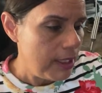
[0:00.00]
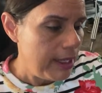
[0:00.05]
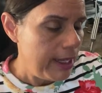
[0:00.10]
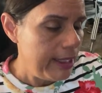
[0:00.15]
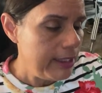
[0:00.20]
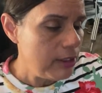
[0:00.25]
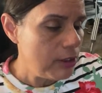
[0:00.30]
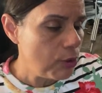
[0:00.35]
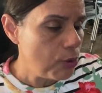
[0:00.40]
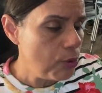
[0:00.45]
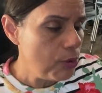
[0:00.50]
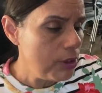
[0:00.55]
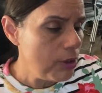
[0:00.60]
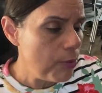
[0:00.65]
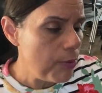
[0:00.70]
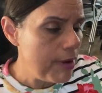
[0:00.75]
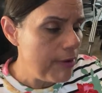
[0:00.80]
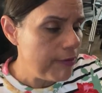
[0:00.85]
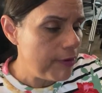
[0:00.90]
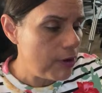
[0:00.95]
And through the
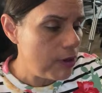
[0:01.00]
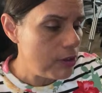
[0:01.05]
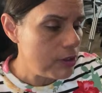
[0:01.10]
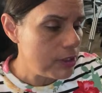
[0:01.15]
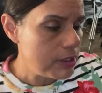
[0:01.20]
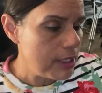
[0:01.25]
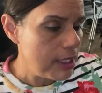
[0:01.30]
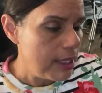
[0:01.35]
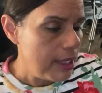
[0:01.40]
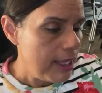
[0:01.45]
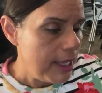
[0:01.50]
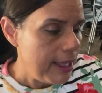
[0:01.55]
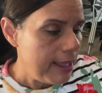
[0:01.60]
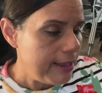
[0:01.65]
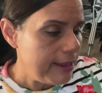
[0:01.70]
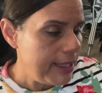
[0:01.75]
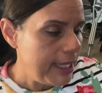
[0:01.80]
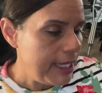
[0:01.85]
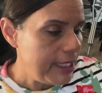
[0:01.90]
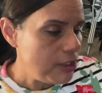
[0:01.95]
rivers,
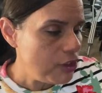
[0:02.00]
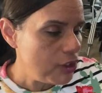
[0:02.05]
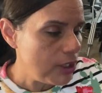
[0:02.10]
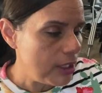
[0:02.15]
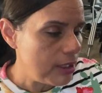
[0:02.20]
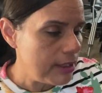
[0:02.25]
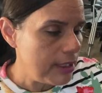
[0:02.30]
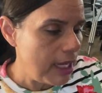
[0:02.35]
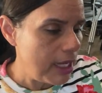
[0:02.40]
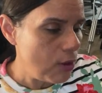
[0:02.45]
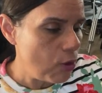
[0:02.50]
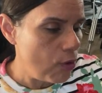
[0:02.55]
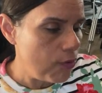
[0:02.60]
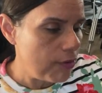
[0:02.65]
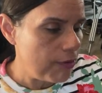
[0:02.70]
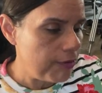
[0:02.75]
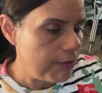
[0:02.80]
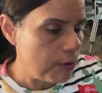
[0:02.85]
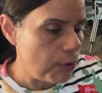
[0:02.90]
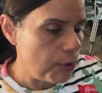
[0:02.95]
they shall not
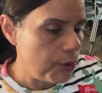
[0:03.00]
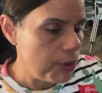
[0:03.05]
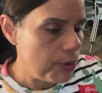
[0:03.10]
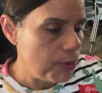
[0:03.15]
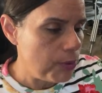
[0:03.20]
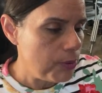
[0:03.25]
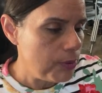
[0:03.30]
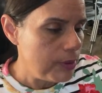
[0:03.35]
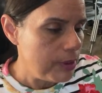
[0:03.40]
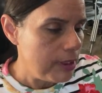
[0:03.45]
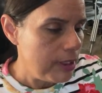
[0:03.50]
overflow you.